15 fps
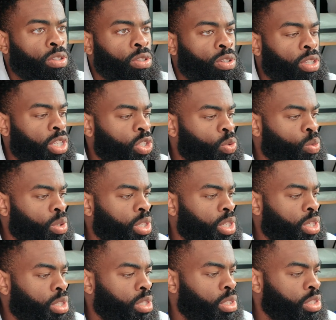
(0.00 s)
So this
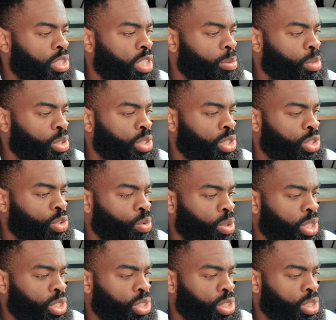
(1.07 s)
one, similar
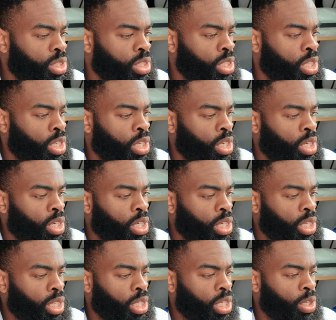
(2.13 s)
situation.
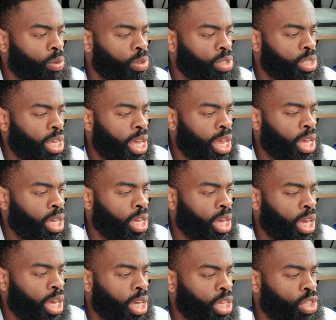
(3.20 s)
It was at
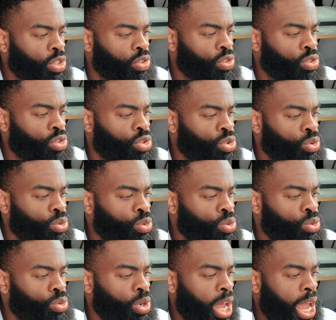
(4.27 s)
a
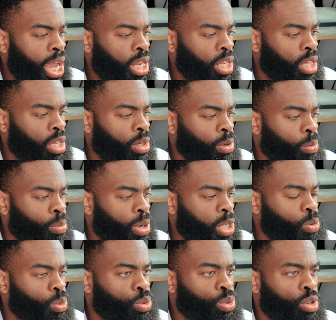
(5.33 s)
280
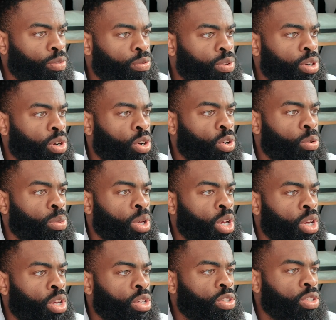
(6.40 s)
price per square foot home.
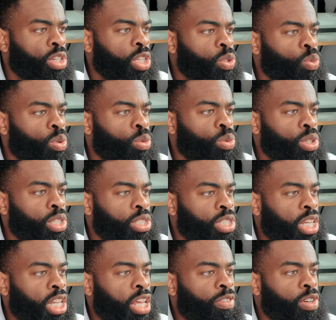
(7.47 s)
So this one
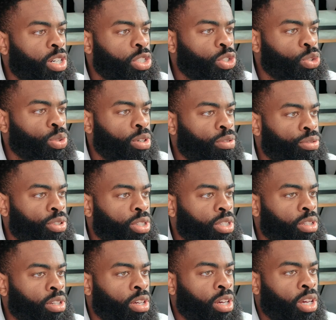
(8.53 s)
was 1,100 square
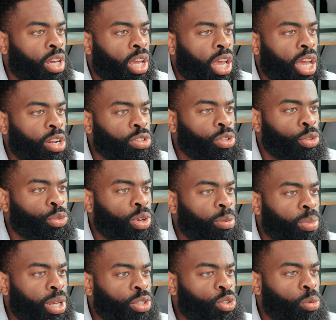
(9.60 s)
foot, and it was a
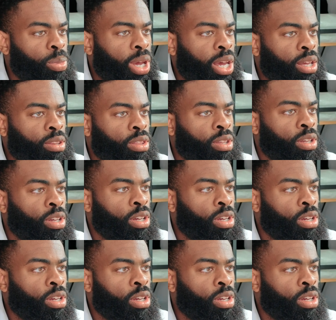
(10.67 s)
3-bed, 2-bath.